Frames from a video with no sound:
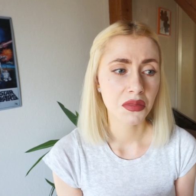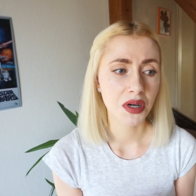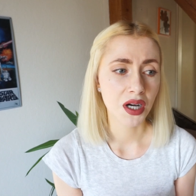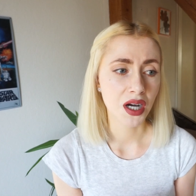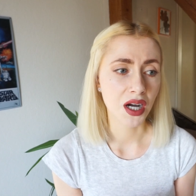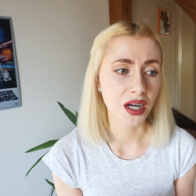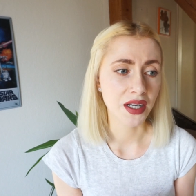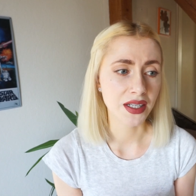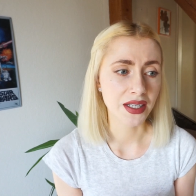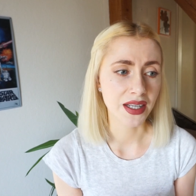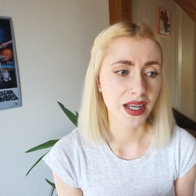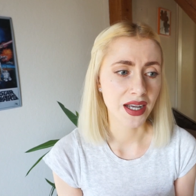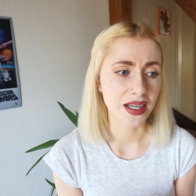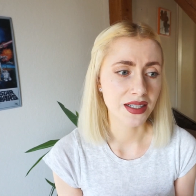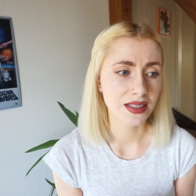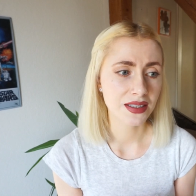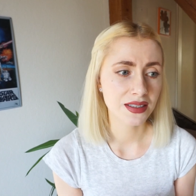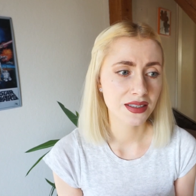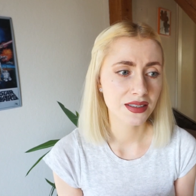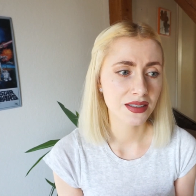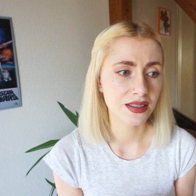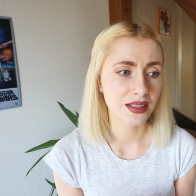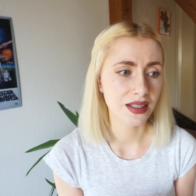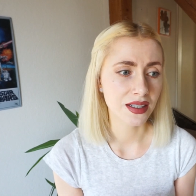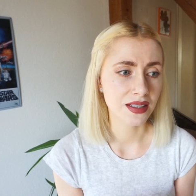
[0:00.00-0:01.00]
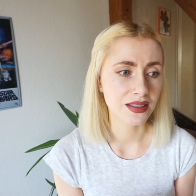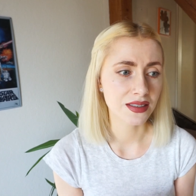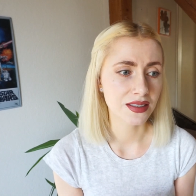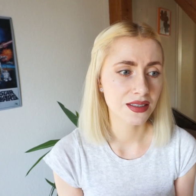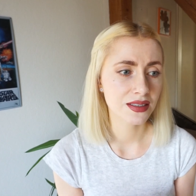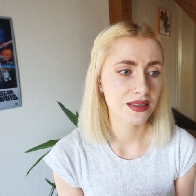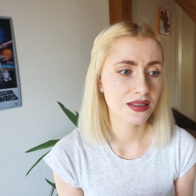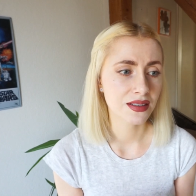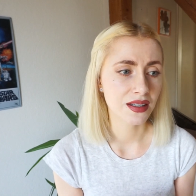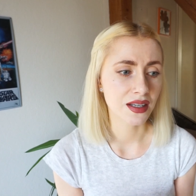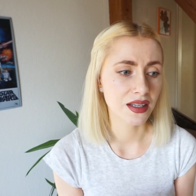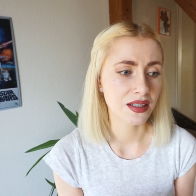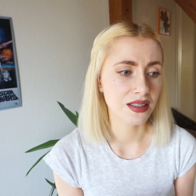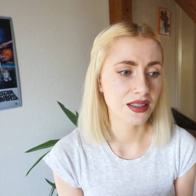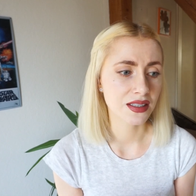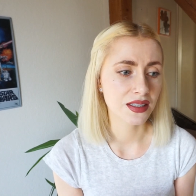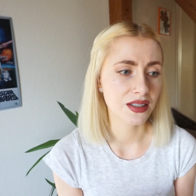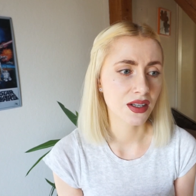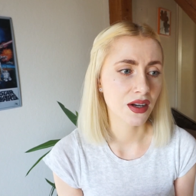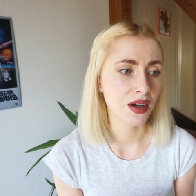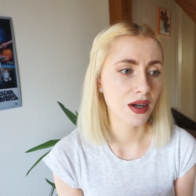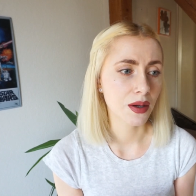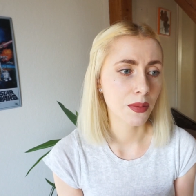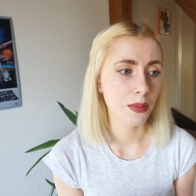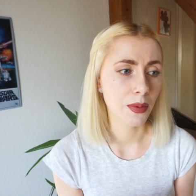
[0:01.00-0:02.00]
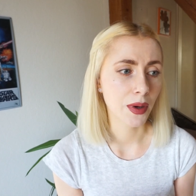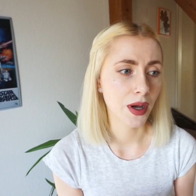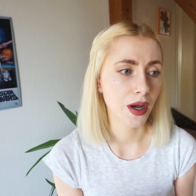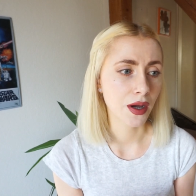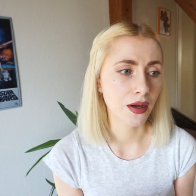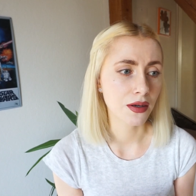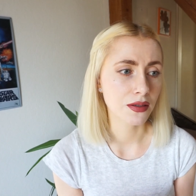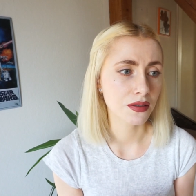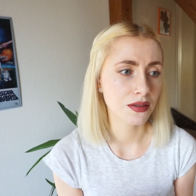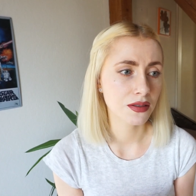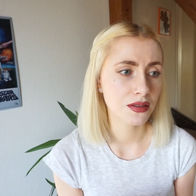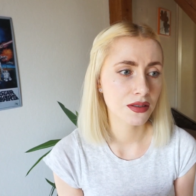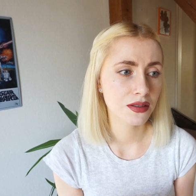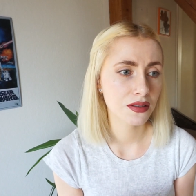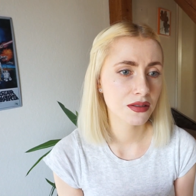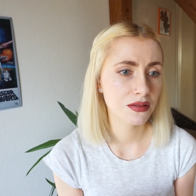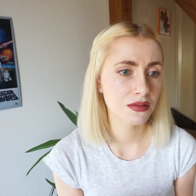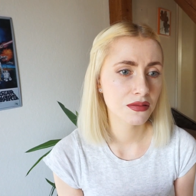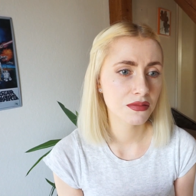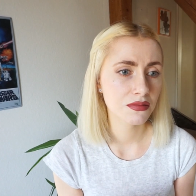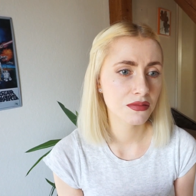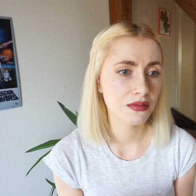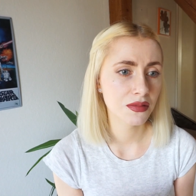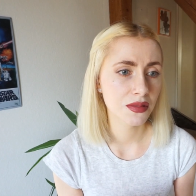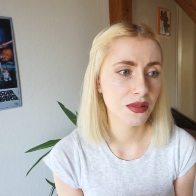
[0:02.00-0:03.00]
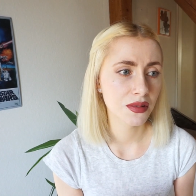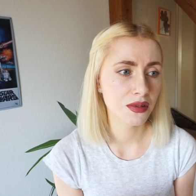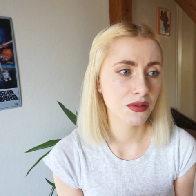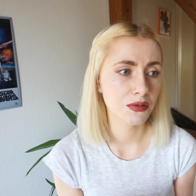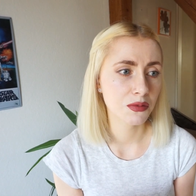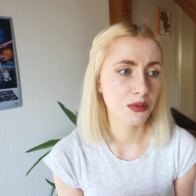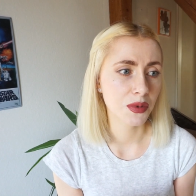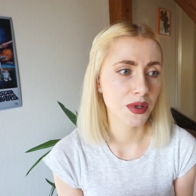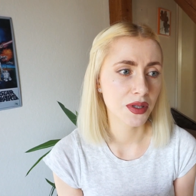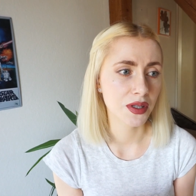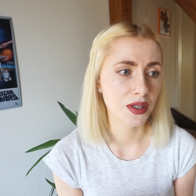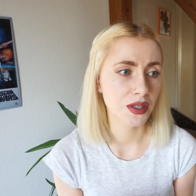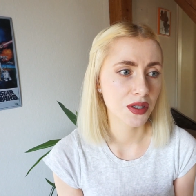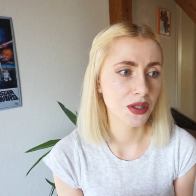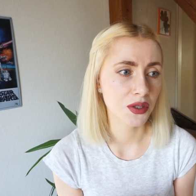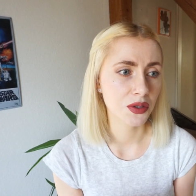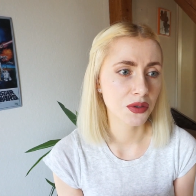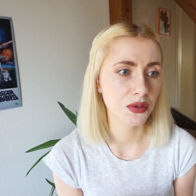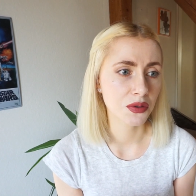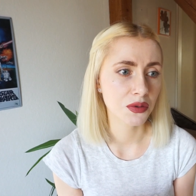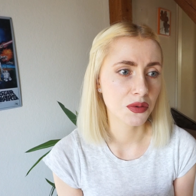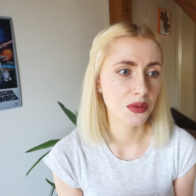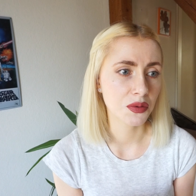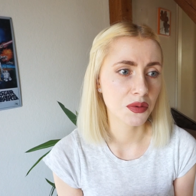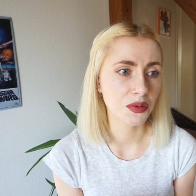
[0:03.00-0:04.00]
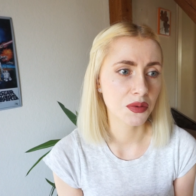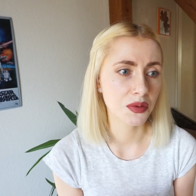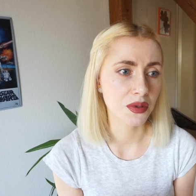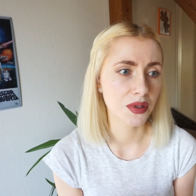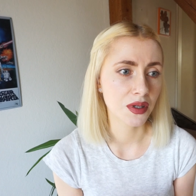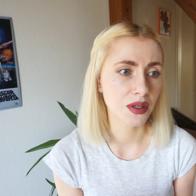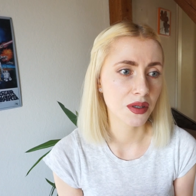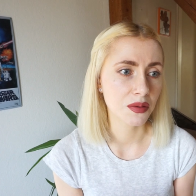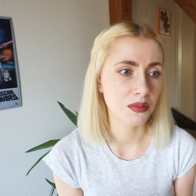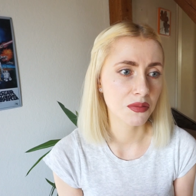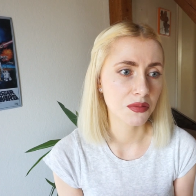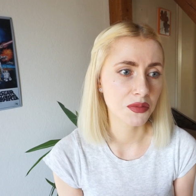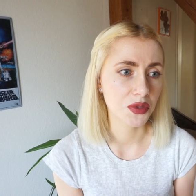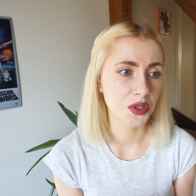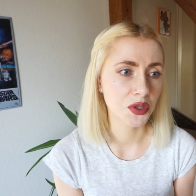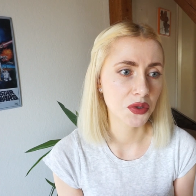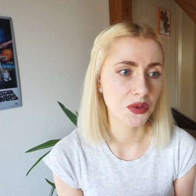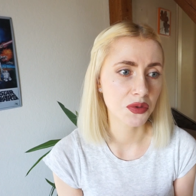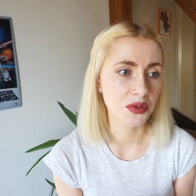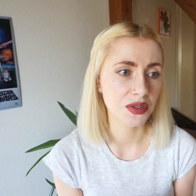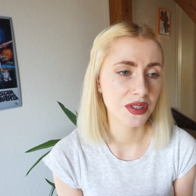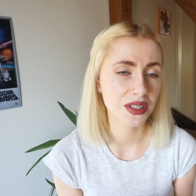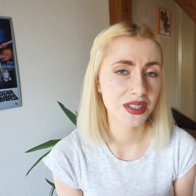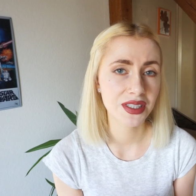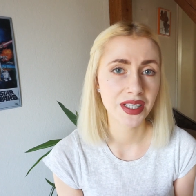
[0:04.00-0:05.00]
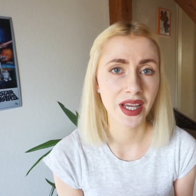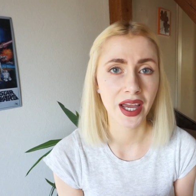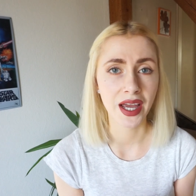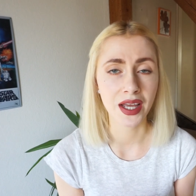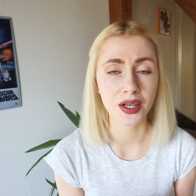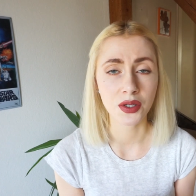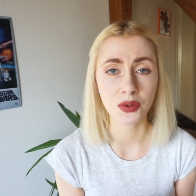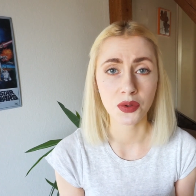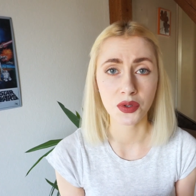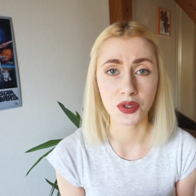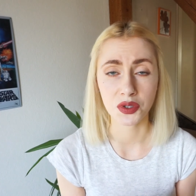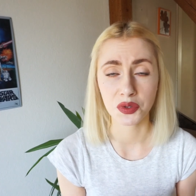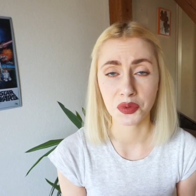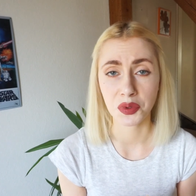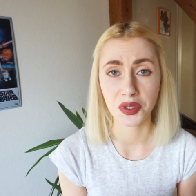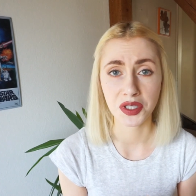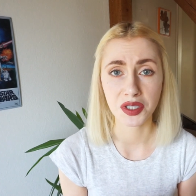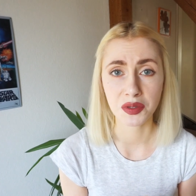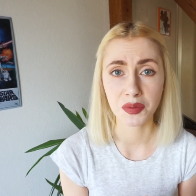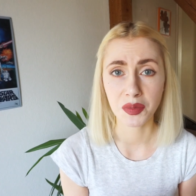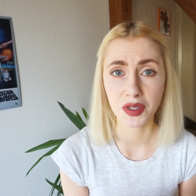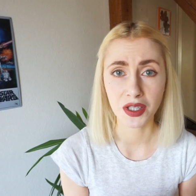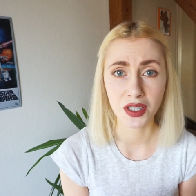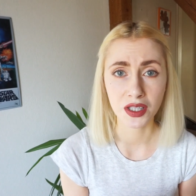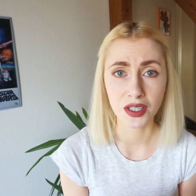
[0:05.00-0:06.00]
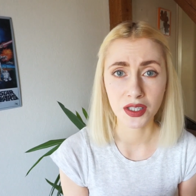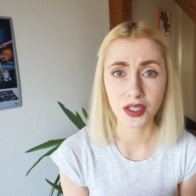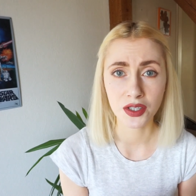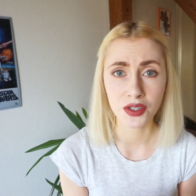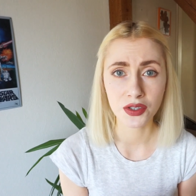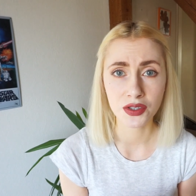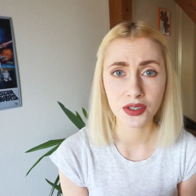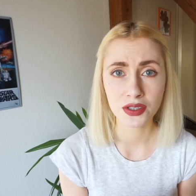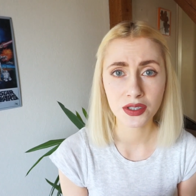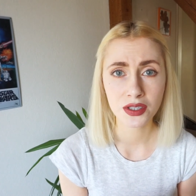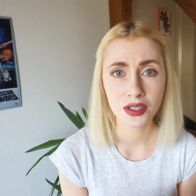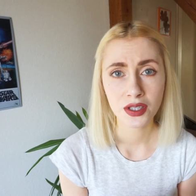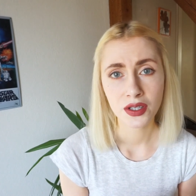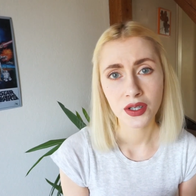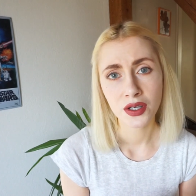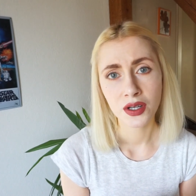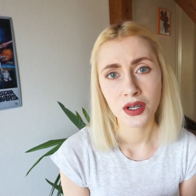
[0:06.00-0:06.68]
I guess it's not about whether you use 10 or 20 milliliters.